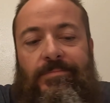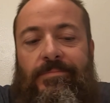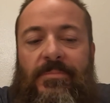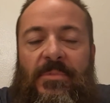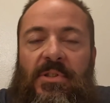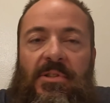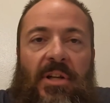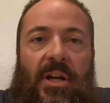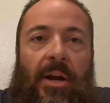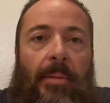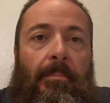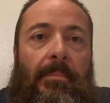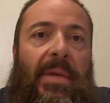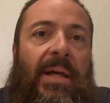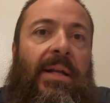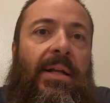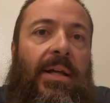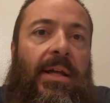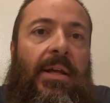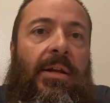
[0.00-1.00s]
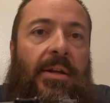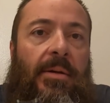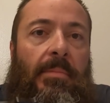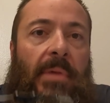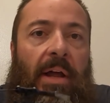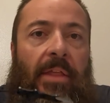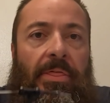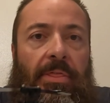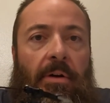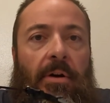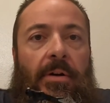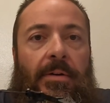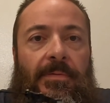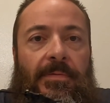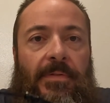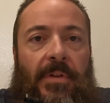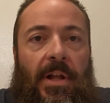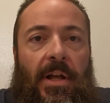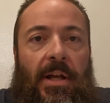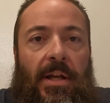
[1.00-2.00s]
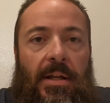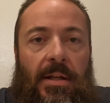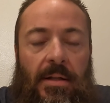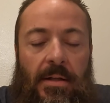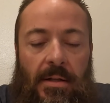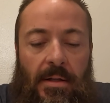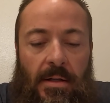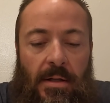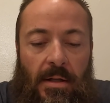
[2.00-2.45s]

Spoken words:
it was like a minute into my third flight,